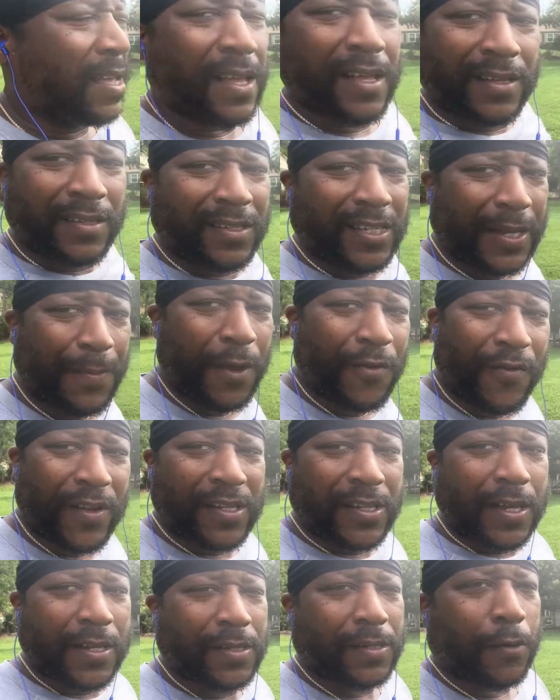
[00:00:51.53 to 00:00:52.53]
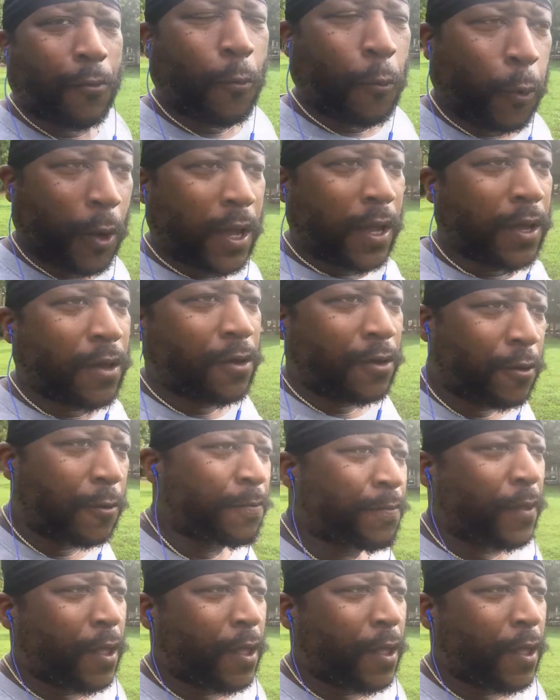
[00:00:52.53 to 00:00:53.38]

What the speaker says: Semen retention will